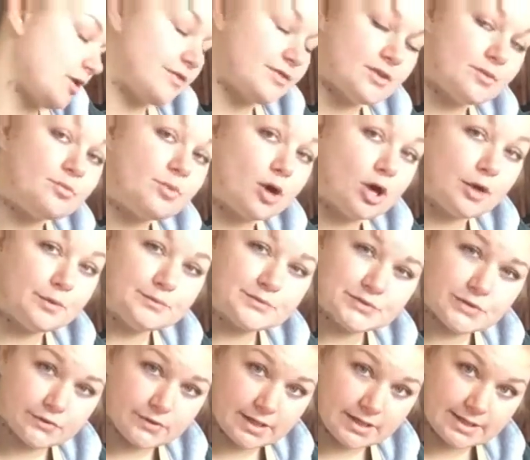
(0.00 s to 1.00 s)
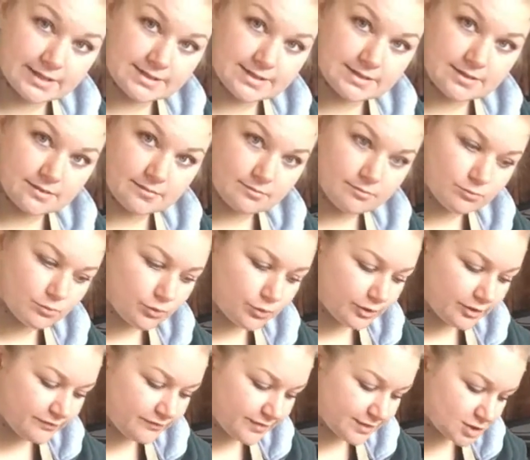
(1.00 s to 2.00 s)
on the bulb so that it's
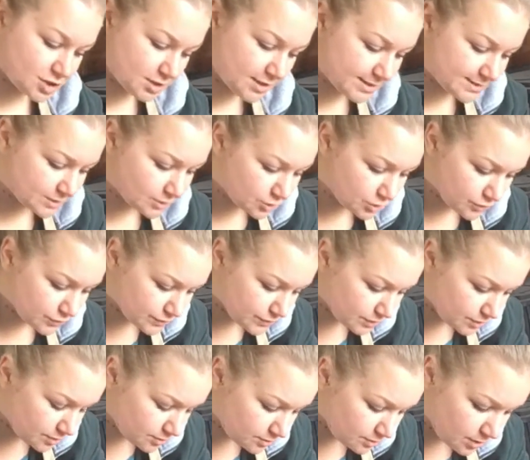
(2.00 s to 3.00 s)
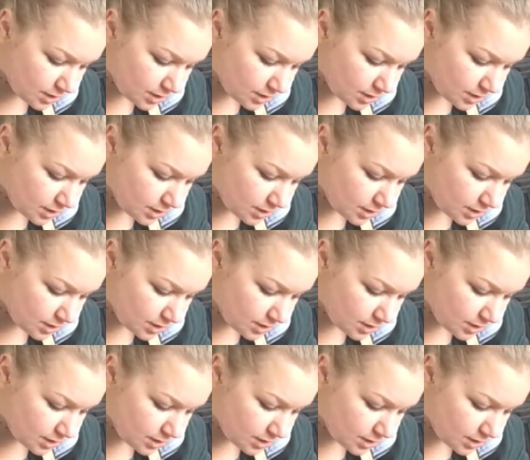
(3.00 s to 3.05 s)
more efficient as a juicer.